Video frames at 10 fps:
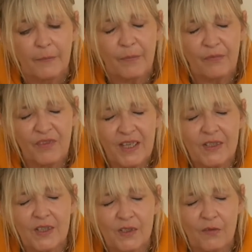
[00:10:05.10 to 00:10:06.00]
But
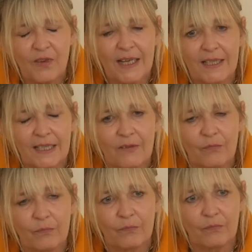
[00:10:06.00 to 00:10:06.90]
this has affected
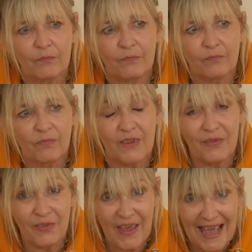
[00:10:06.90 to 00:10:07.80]

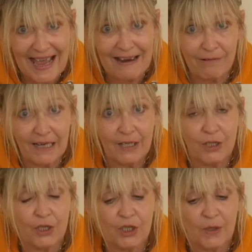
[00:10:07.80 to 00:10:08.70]
their
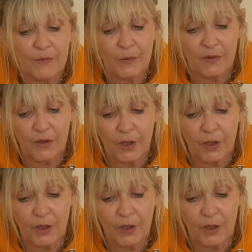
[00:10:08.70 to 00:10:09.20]
relationships with